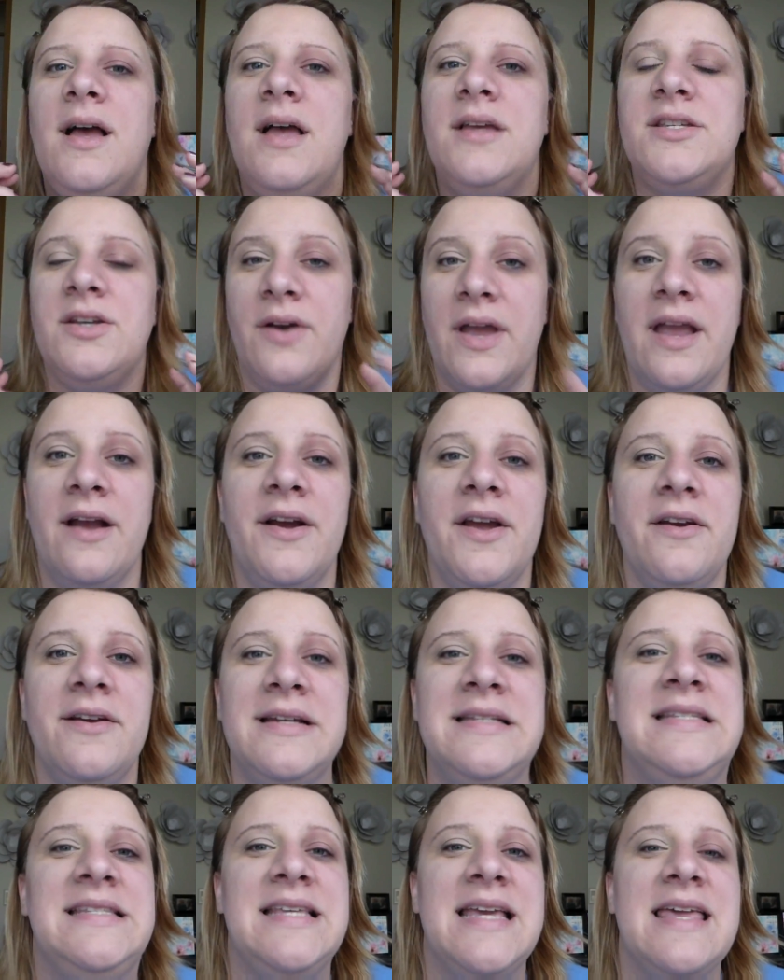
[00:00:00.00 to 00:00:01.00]
So here you
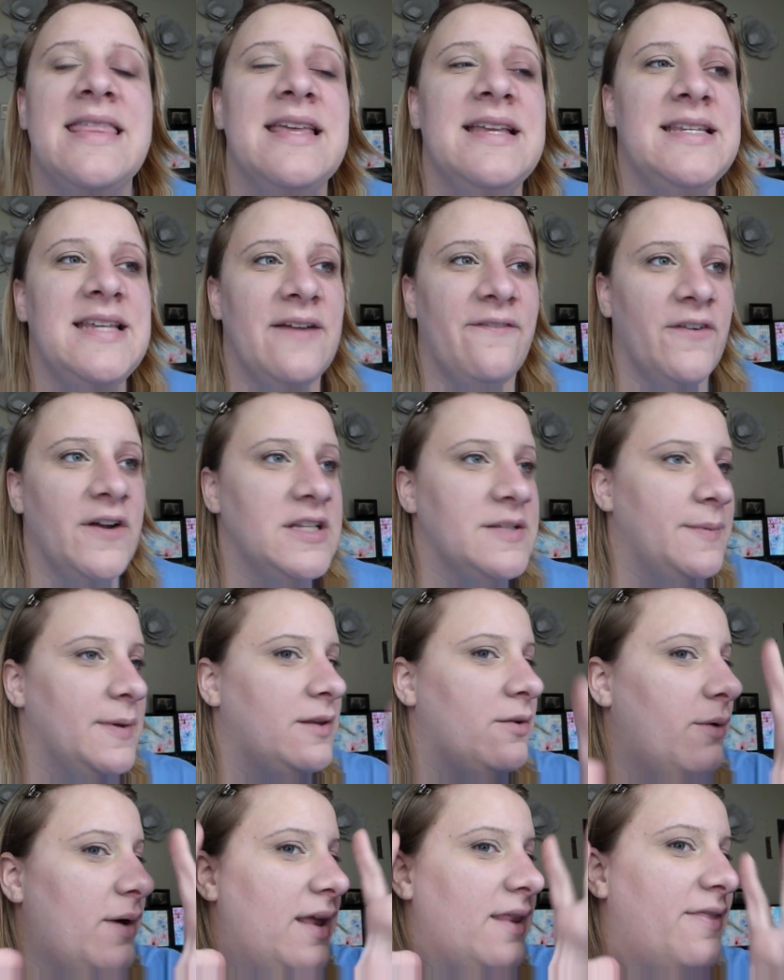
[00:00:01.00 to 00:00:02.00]
can see the difference
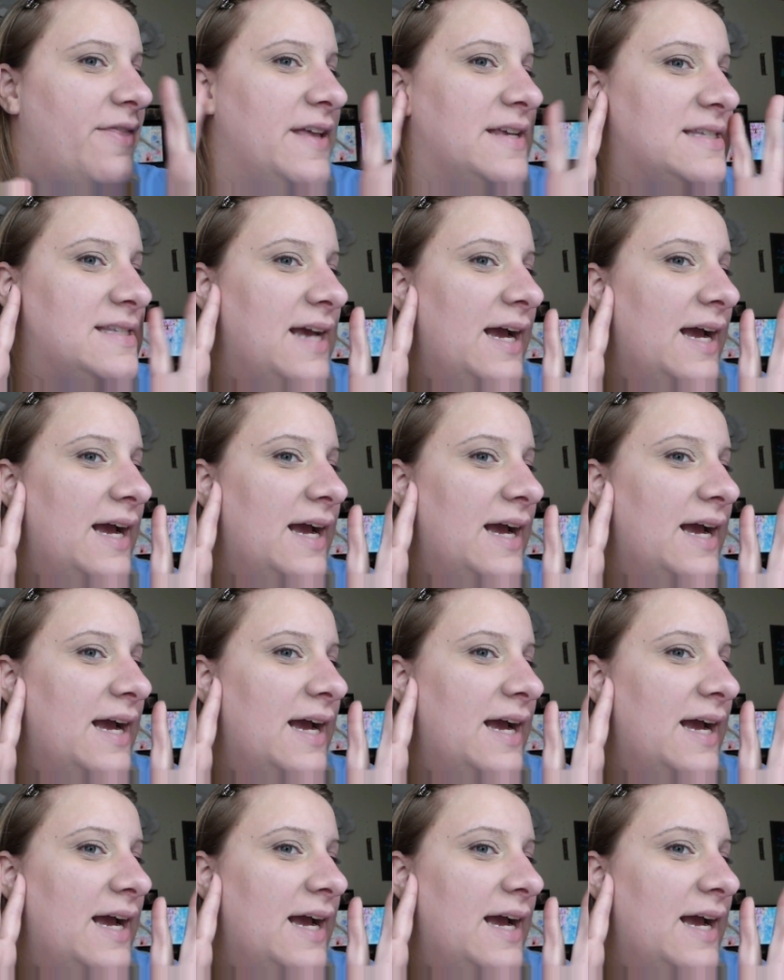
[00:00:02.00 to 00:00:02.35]
between this